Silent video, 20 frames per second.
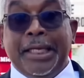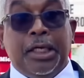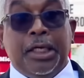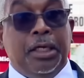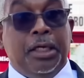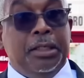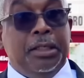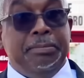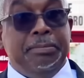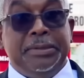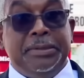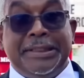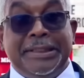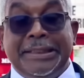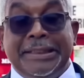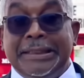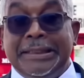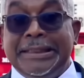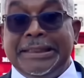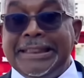make
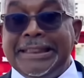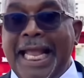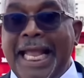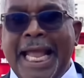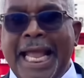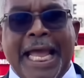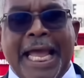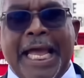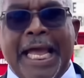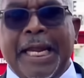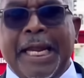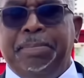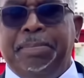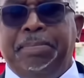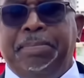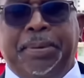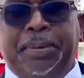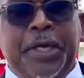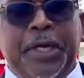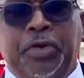
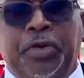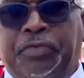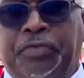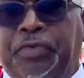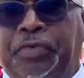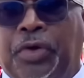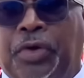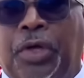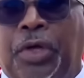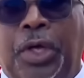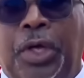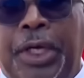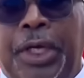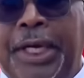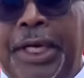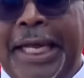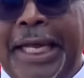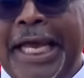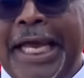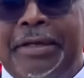sad, pitiful,
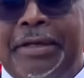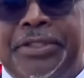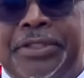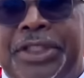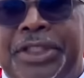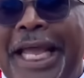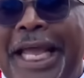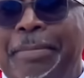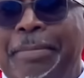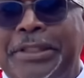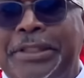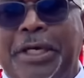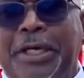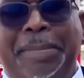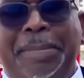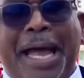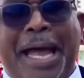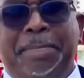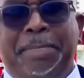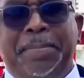negative
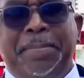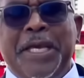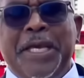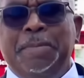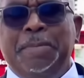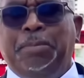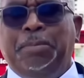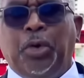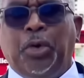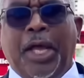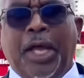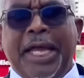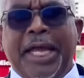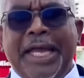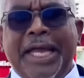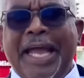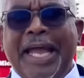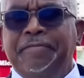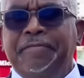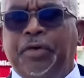statements about
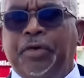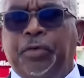people